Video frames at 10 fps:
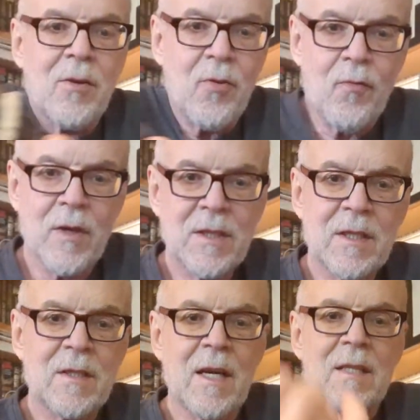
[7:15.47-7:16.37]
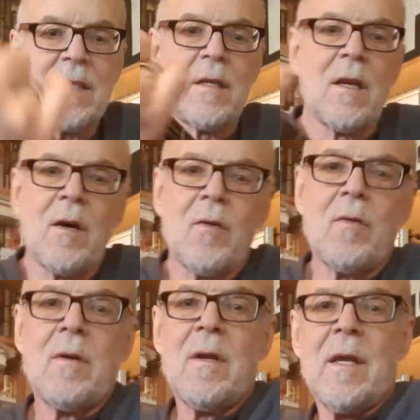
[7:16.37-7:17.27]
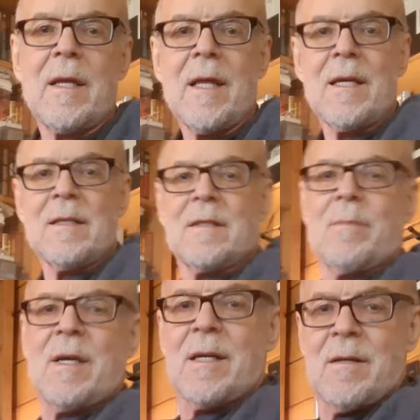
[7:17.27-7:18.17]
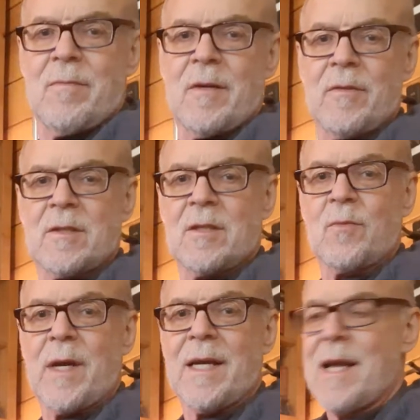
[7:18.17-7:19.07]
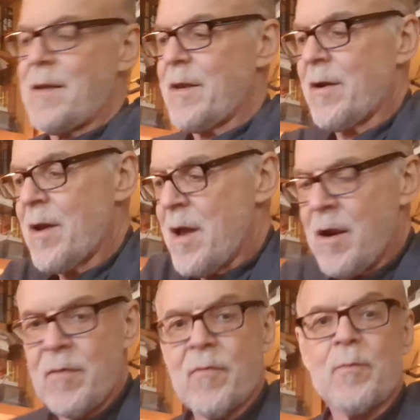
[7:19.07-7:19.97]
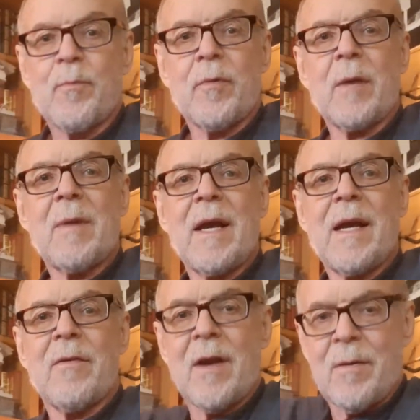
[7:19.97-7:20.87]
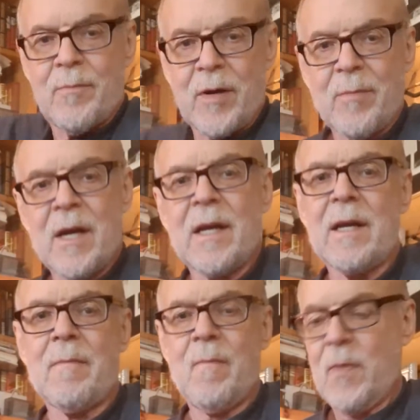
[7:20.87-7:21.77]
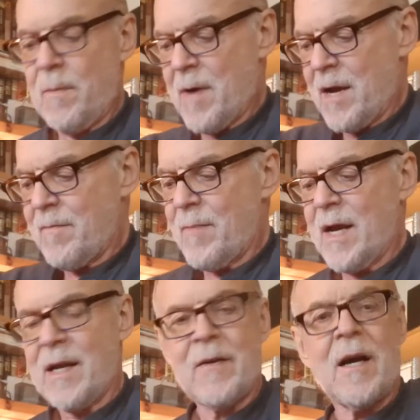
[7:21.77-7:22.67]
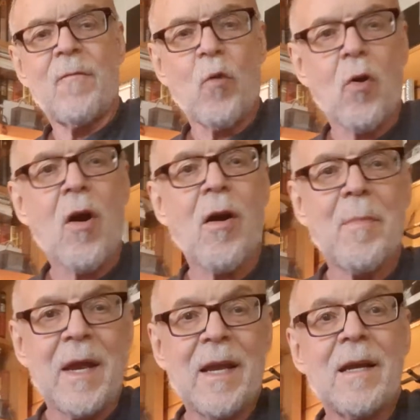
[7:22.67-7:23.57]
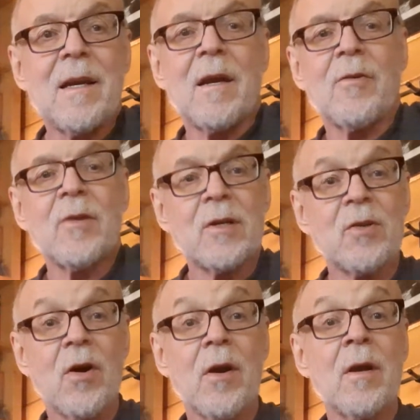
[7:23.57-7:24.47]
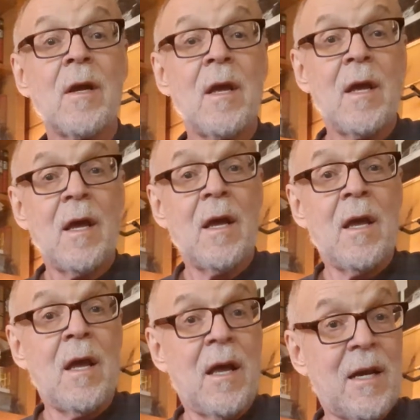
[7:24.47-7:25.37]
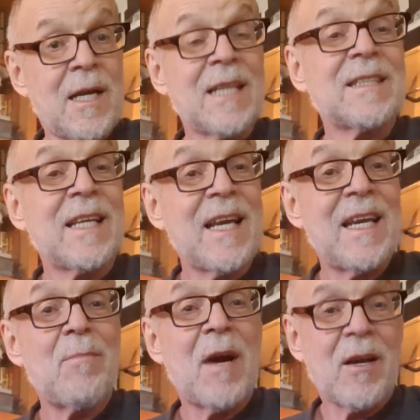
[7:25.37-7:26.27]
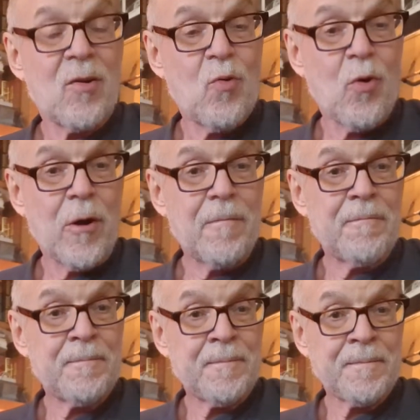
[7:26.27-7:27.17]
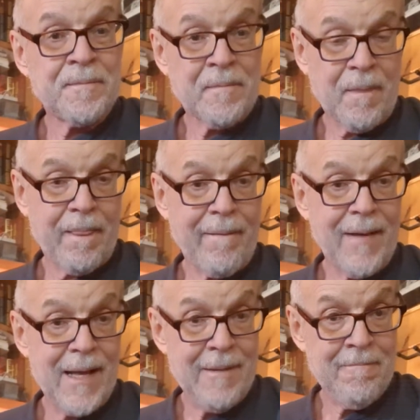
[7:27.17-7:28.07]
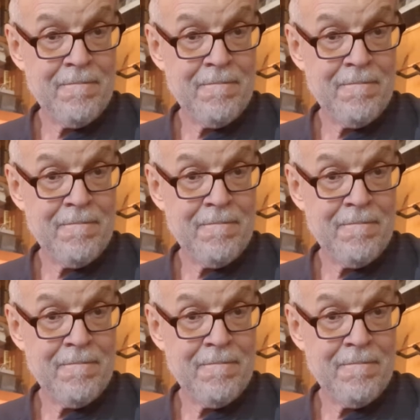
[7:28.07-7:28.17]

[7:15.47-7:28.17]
Your wrist is nice and low, like that. You see my wrist is way down there. Bring my hand around, bring my forearm in under the guitar, and that's an E minor chord. Okay.